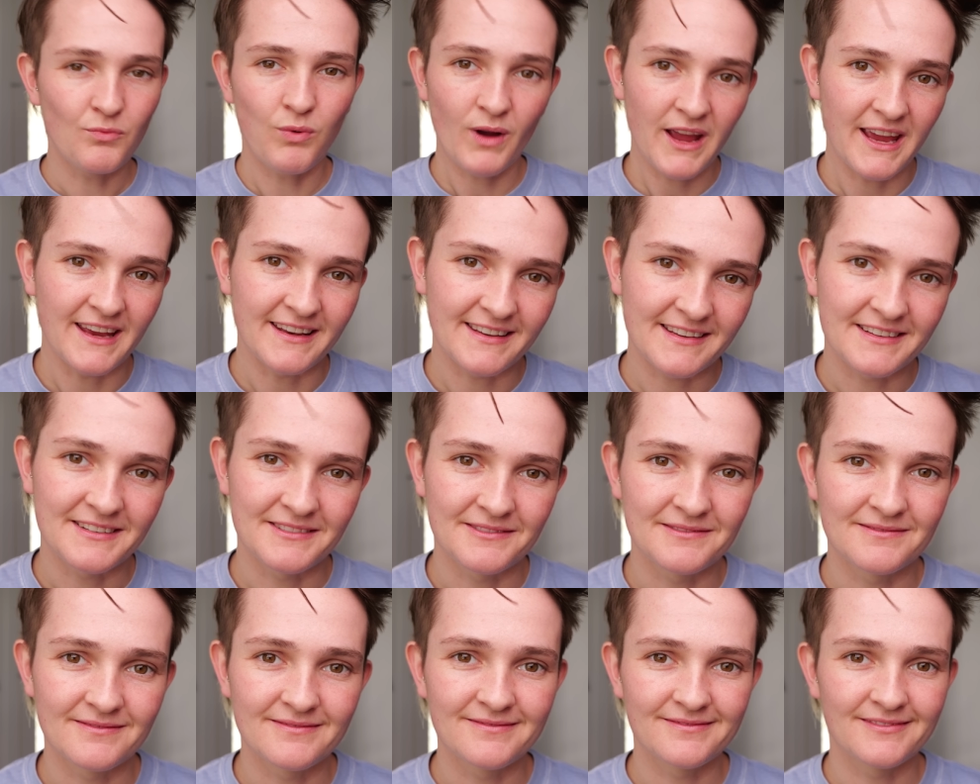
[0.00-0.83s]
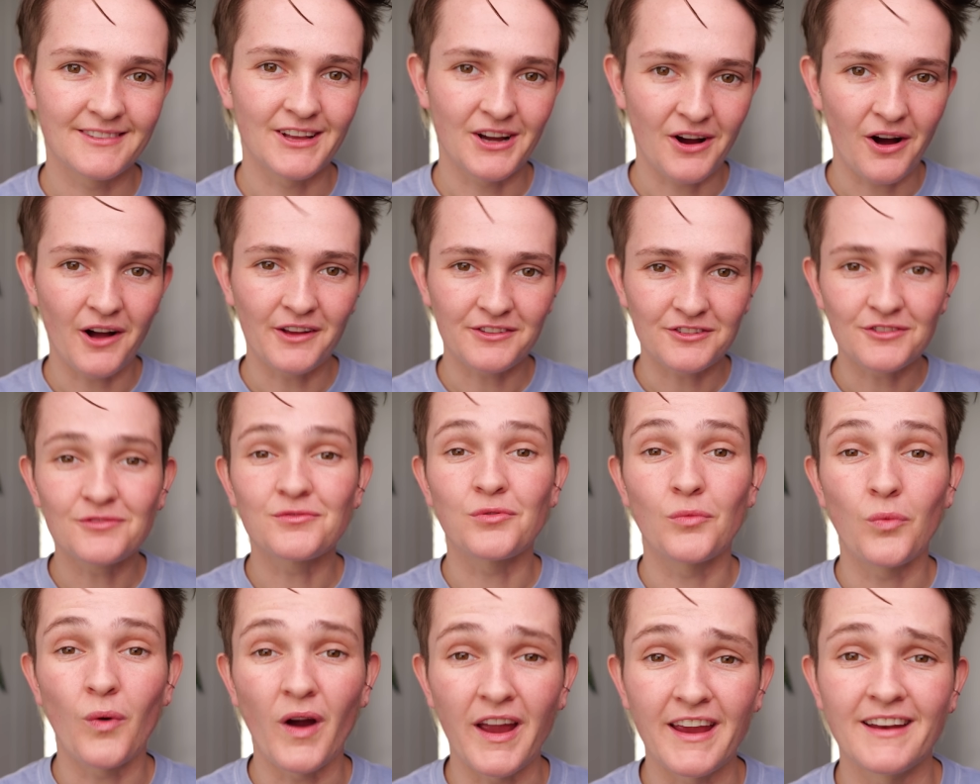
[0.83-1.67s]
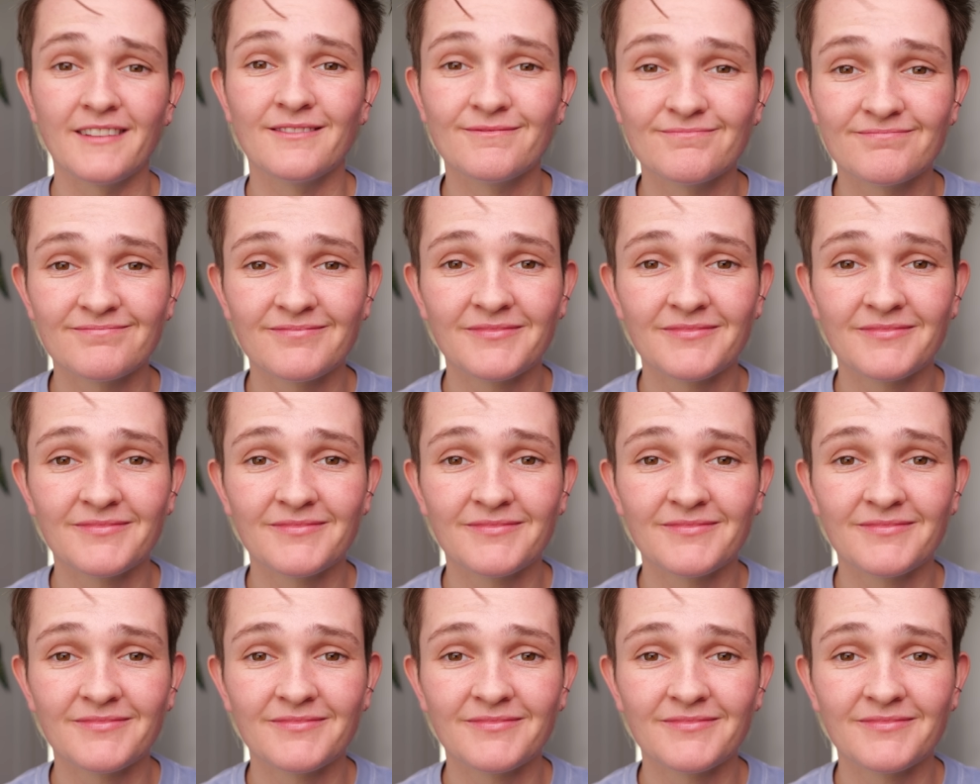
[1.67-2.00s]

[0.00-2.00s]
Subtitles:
weight. The cost of weight.